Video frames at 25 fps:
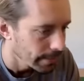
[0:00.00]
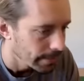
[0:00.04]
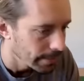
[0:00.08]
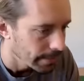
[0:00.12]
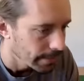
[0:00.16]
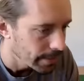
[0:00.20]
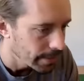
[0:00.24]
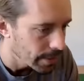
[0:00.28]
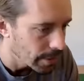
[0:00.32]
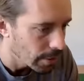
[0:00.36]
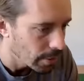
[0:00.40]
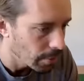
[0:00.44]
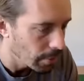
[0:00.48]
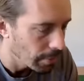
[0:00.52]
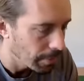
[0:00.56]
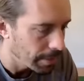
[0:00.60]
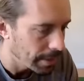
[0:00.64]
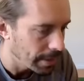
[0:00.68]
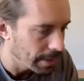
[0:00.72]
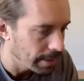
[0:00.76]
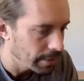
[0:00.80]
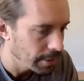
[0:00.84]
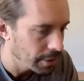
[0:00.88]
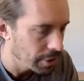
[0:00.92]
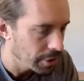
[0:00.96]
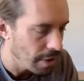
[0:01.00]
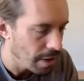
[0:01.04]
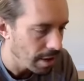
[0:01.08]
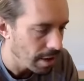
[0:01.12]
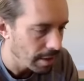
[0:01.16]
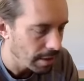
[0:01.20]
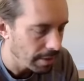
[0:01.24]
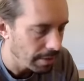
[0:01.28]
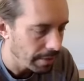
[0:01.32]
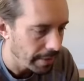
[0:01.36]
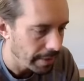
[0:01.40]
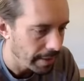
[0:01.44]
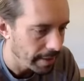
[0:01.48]
so when we
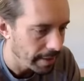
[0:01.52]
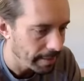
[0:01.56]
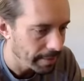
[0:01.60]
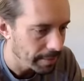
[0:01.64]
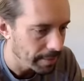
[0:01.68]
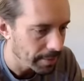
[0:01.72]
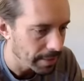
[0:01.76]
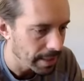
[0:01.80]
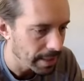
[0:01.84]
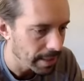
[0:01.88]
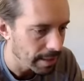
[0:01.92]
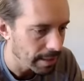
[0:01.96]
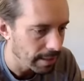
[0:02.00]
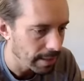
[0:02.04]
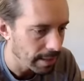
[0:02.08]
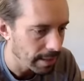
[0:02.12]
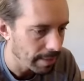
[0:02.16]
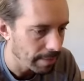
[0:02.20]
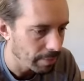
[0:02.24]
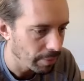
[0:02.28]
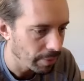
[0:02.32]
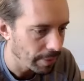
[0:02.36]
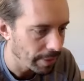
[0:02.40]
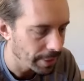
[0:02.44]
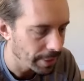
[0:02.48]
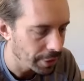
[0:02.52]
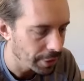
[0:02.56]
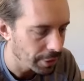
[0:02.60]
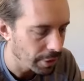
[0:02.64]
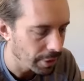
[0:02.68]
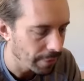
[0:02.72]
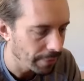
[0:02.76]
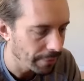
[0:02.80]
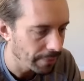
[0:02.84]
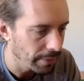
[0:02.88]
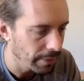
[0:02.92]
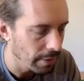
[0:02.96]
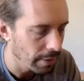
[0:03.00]
strengthen the hips, we take a lot of pressure
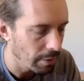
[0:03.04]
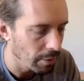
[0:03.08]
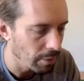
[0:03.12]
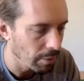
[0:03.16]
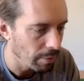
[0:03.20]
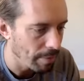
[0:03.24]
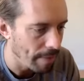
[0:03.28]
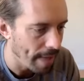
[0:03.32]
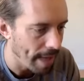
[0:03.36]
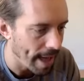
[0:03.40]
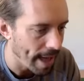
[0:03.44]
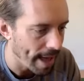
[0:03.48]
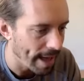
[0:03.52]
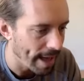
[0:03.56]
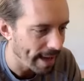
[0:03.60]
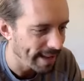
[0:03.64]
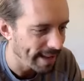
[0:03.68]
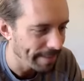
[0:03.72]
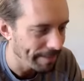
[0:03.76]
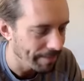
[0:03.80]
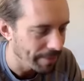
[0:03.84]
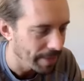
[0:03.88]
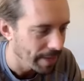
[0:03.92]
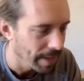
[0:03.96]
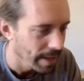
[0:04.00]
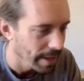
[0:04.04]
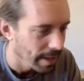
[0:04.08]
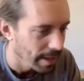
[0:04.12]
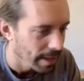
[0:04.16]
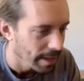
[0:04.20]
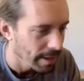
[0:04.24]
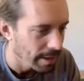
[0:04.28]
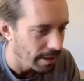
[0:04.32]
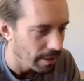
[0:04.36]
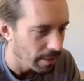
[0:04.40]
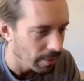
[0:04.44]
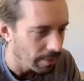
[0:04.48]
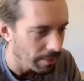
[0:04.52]
off the lower back. And,
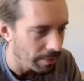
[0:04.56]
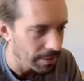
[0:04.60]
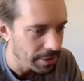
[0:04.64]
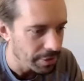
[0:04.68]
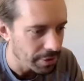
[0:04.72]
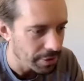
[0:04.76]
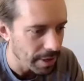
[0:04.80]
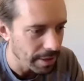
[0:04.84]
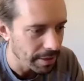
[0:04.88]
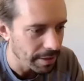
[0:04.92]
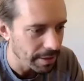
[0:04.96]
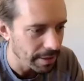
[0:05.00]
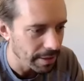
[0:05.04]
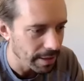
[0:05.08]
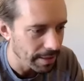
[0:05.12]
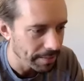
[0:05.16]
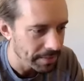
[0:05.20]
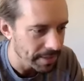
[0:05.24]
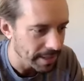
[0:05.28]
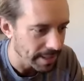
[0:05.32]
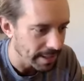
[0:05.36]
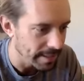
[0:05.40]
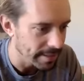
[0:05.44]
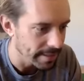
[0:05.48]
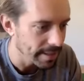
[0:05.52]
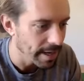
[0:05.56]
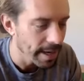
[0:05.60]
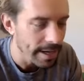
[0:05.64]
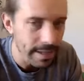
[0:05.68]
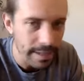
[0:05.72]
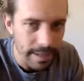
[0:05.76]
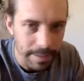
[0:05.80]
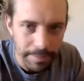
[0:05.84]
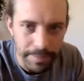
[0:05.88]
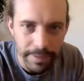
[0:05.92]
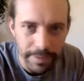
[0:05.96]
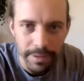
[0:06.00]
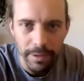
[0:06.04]
when we're strengthening the hips, it can tighten
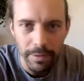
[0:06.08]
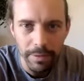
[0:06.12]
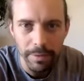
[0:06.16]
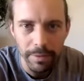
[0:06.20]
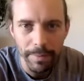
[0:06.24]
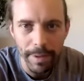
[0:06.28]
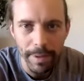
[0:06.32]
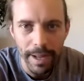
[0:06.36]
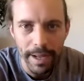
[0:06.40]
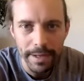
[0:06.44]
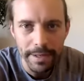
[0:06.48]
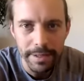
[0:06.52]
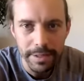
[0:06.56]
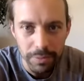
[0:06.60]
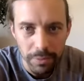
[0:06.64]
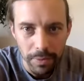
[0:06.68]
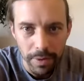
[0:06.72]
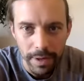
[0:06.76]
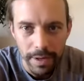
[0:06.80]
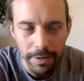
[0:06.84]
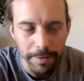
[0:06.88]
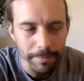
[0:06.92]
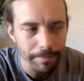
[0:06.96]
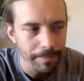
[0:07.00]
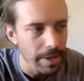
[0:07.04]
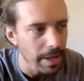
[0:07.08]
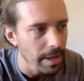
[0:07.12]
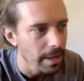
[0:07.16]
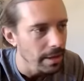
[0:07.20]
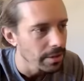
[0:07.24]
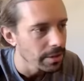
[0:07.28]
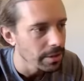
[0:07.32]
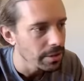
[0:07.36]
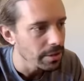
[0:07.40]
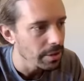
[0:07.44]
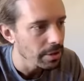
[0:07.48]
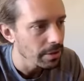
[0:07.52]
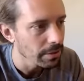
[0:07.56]
up the lower back as well.
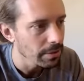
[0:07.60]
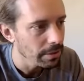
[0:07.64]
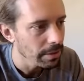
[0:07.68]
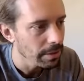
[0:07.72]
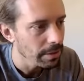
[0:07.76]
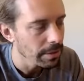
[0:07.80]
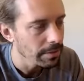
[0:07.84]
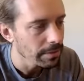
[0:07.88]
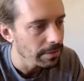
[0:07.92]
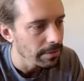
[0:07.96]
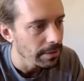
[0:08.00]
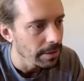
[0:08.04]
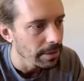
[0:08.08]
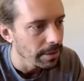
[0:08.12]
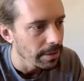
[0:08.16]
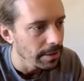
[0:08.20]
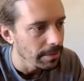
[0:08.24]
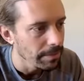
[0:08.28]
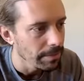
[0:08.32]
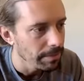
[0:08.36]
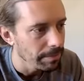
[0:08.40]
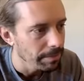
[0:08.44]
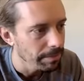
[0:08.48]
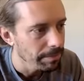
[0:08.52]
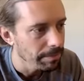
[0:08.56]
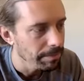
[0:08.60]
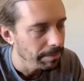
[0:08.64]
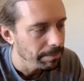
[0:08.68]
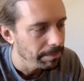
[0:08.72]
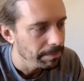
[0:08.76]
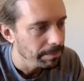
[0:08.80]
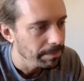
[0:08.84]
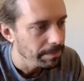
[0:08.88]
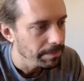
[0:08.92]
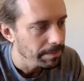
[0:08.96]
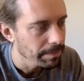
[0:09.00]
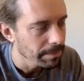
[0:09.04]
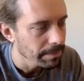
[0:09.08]
So,
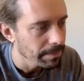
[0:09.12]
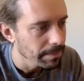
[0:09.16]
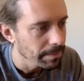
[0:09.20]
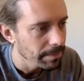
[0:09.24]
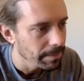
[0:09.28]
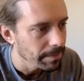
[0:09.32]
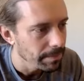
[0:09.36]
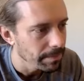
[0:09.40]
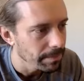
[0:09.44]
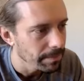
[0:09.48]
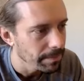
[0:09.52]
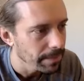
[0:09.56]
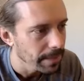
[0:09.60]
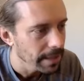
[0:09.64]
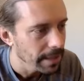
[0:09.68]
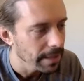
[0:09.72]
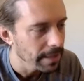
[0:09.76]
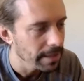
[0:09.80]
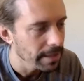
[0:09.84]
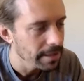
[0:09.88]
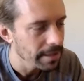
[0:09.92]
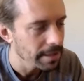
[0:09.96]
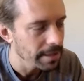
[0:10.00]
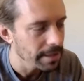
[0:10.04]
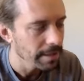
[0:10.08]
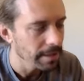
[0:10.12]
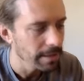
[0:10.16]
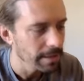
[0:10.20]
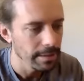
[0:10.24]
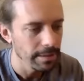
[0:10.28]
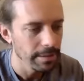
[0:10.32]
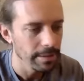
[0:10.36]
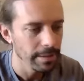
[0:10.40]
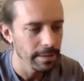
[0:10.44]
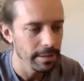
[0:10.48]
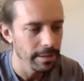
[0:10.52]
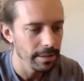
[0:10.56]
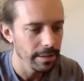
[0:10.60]
be easy,
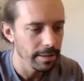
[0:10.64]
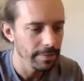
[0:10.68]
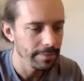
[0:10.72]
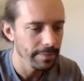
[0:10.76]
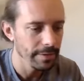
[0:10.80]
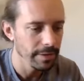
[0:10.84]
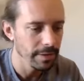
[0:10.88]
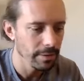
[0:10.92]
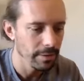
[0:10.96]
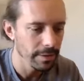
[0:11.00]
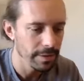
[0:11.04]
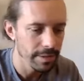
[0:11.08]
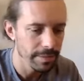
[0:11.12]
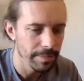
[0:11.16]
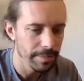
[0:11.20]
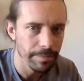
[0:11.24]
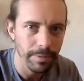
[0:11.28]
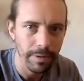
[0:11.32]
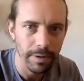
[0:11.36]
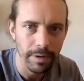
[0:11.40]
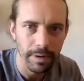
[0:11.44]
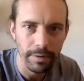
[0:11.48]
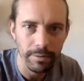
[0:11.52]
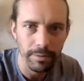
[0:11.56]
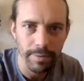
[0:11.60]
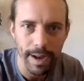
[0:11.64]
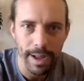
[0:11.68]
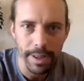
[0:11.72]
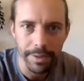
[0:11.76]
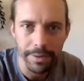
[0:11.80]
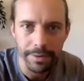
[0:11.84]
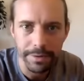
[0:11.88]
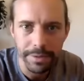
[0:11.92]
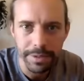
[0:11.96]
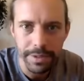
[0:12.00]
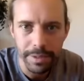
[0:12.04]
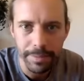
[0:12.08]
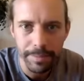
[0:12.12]
even though it's a
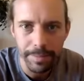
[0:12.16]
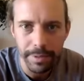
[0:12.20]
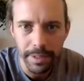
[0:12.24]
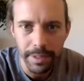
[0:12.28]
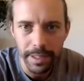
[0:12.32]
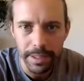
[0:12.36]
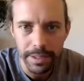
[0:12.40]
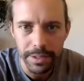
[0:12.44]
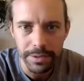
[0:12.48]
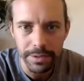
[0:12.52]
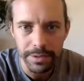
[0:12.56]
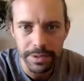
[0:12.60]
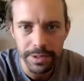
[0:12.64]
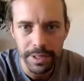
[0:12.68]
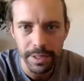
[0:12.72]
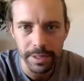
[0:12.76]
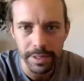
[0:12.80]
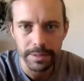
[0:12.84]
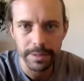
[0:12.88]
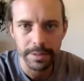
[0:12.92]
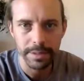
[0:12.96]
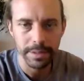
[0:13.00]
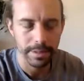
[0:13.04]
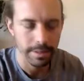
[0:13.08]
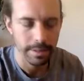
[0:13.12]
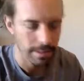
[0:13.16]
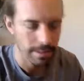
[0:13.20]
rather simple exercise.